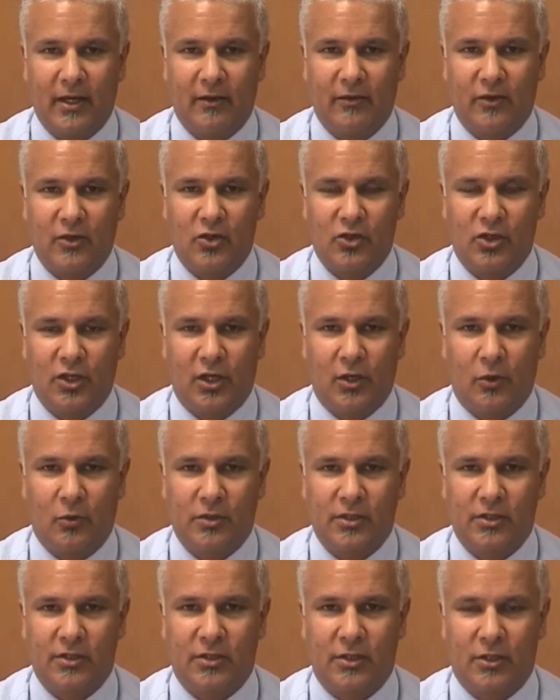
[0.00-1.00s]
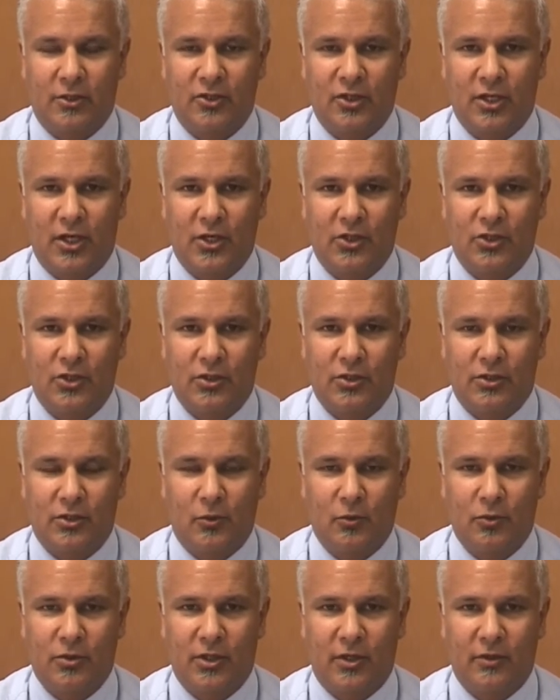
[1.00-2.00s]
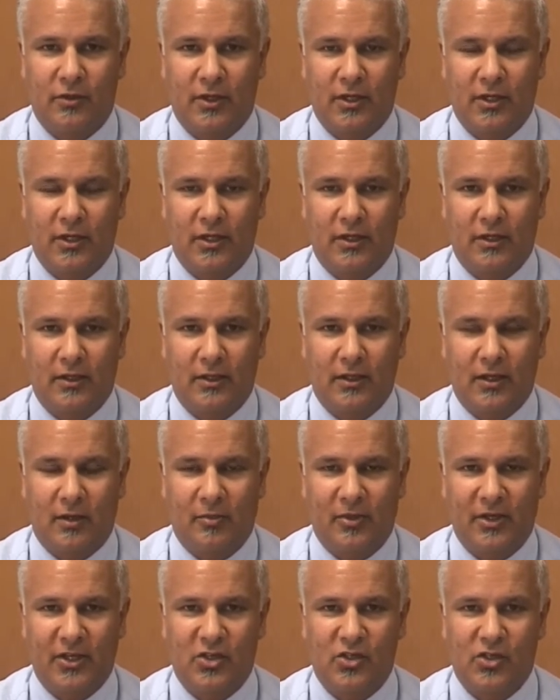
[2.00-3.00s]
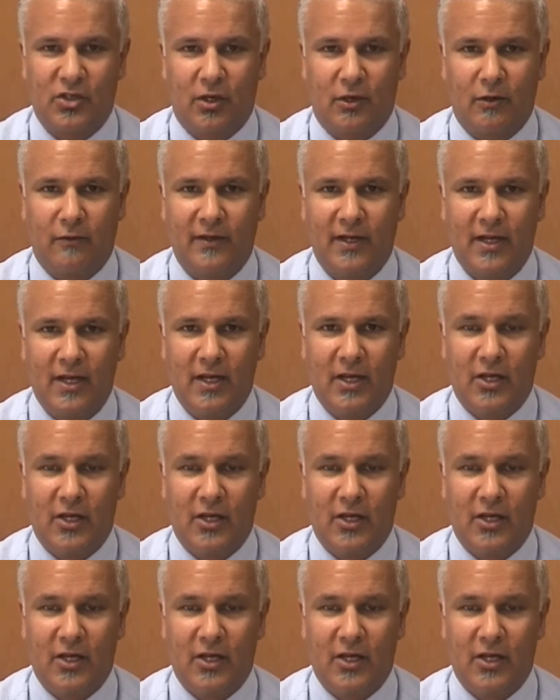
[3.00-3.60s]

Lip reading: out of the shareholders associations and also the company itself,